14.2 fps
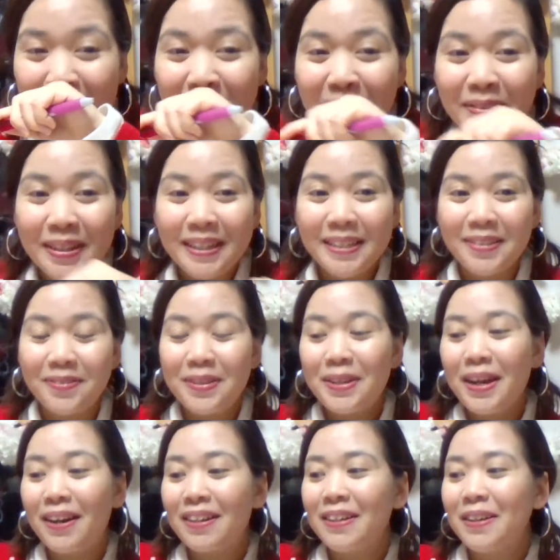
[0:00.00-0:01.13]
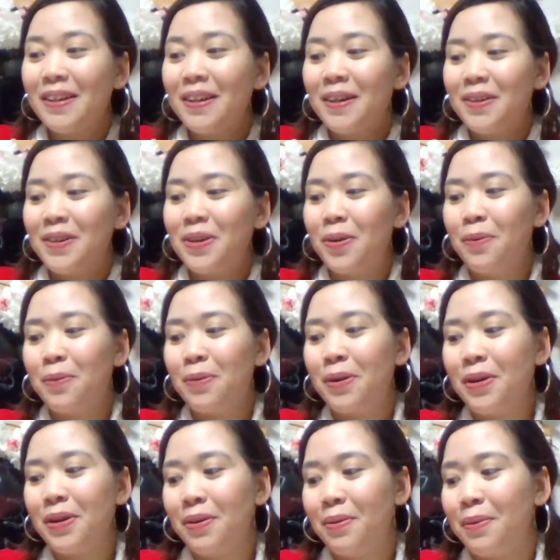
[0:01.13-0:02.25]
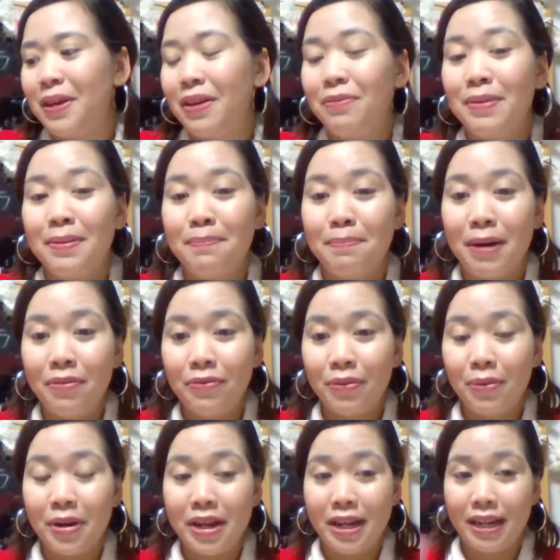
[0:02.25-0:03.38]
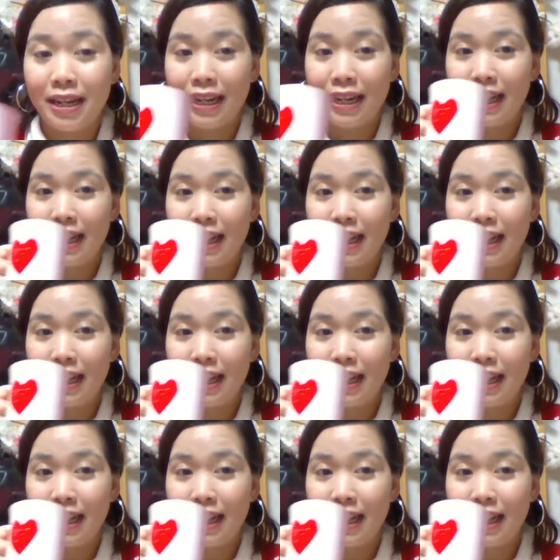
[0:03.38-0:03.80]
Because we are, you know, we have been buffering.